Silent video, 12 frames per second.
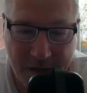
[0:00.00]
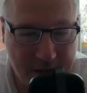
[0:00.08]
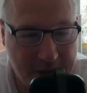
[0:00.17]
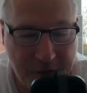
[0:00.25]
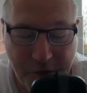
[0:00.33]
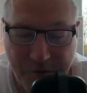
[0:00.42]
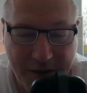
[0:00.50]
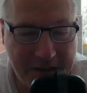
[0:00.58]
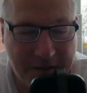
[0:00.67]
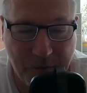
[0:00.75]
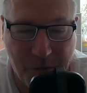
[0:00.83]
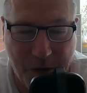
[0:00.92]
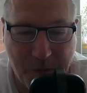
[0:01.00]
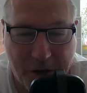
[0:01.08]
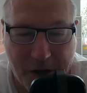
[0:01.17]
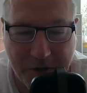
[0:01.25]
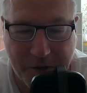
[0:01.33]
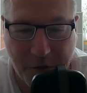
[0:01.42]
There's no reason why we
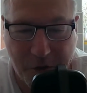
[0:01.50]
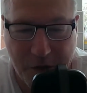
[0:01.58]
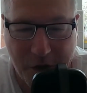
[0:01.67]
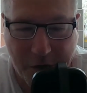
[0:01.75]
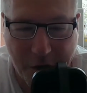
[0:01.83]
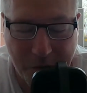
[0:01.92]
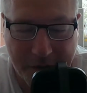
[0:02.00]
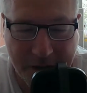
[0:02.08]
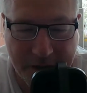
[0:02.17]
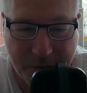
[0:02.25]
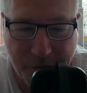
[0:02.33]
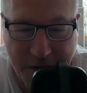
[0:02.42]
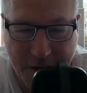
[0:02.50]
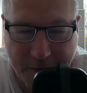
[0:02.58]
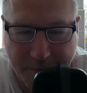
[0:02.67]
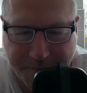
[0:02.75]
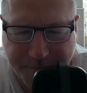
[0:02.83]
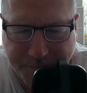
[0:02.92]
can't score a lot of goals against Brighton.